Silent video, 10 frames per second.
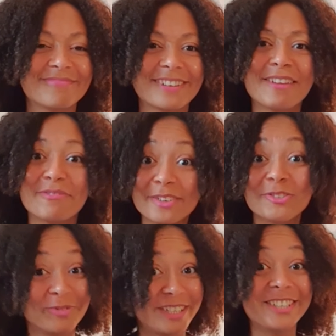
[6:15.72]
it felt
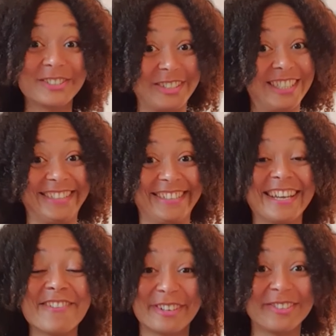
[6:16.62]
really good.
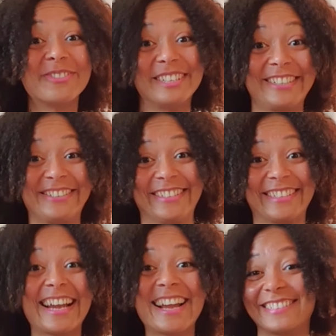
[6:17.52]
It felt really good.
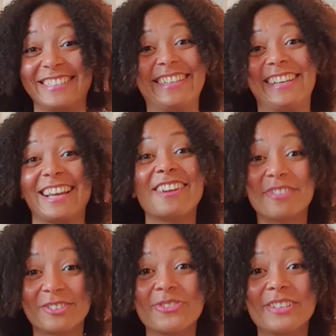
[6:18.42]
I have to say that it
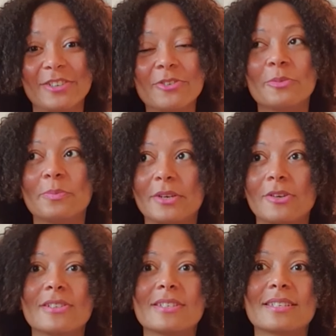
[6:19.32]
felt really good,
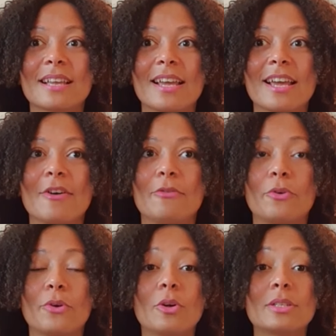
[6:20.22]
because
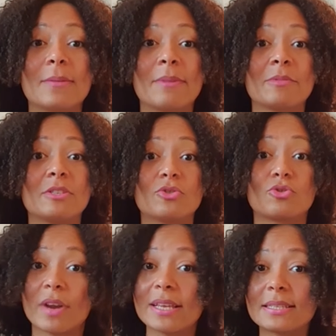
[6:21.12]
for a long time I've been
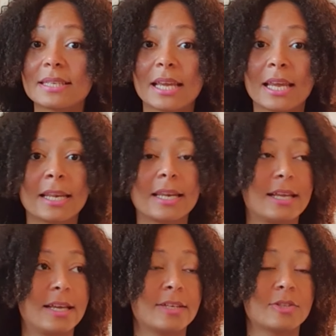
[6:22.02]
stressing,
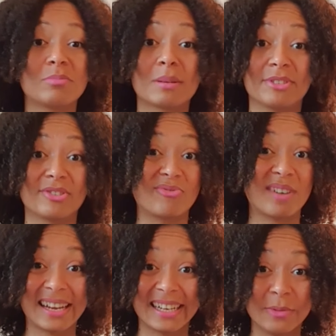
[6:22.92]
sometimes
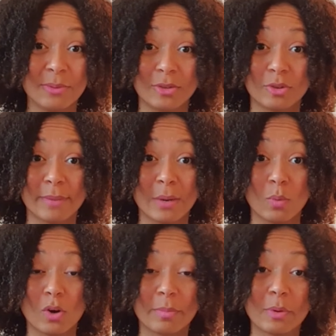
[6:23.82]
crying while doing my
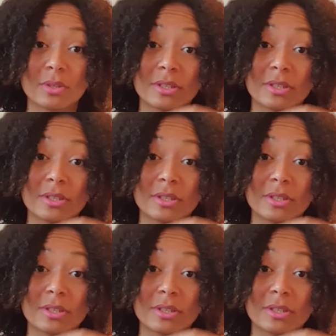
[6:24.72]
work, because a